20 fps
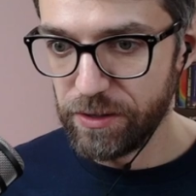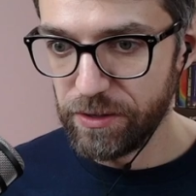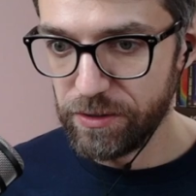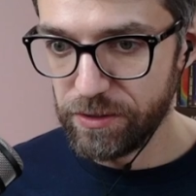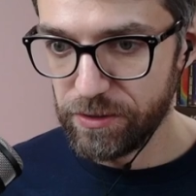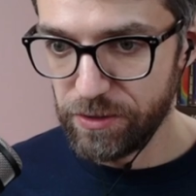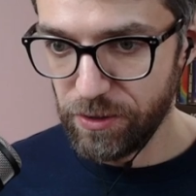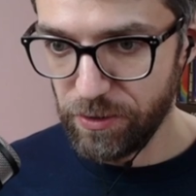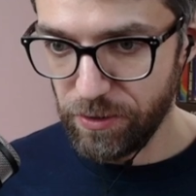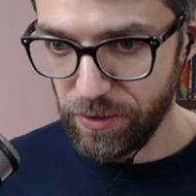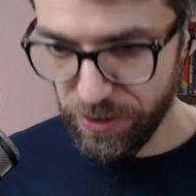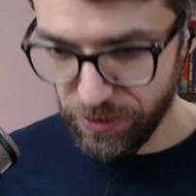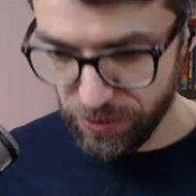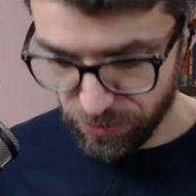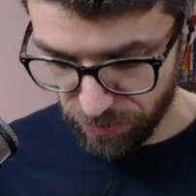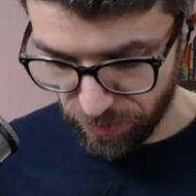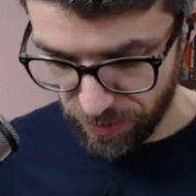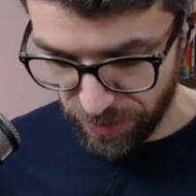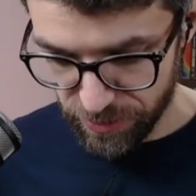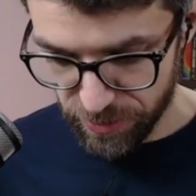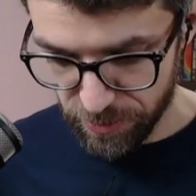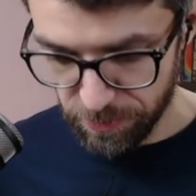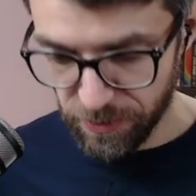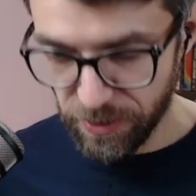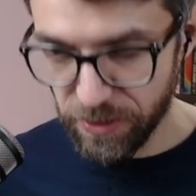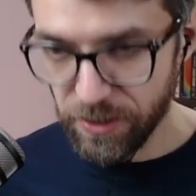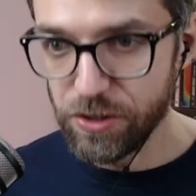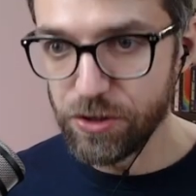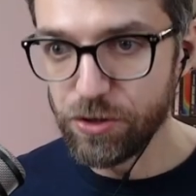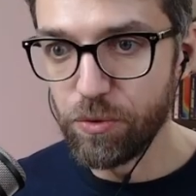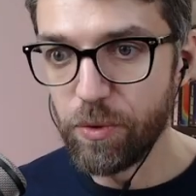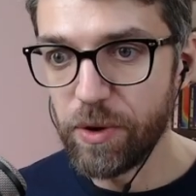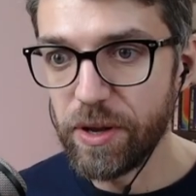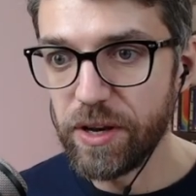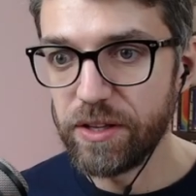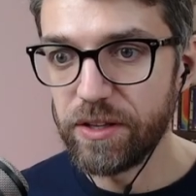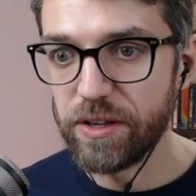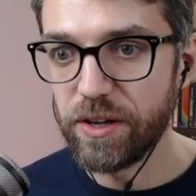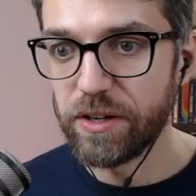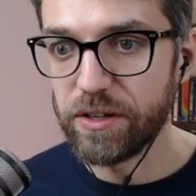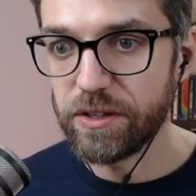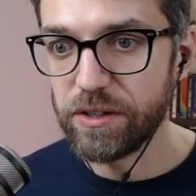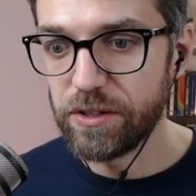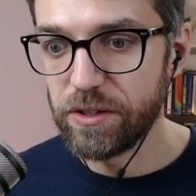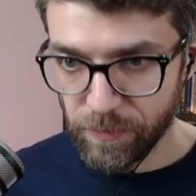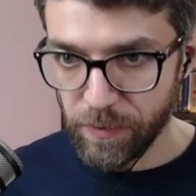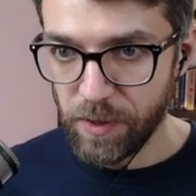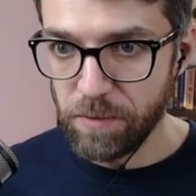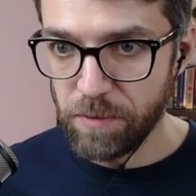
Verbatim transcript: So let's try something that's really dark.